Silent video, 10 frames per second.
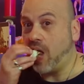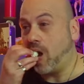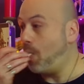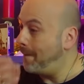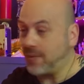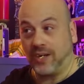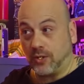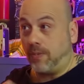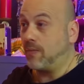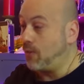I know. I
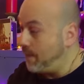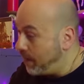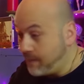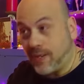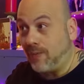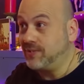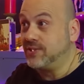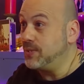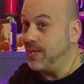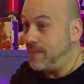got popcorn now. I can't wait
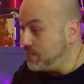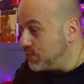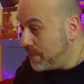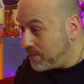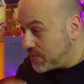to see what happens.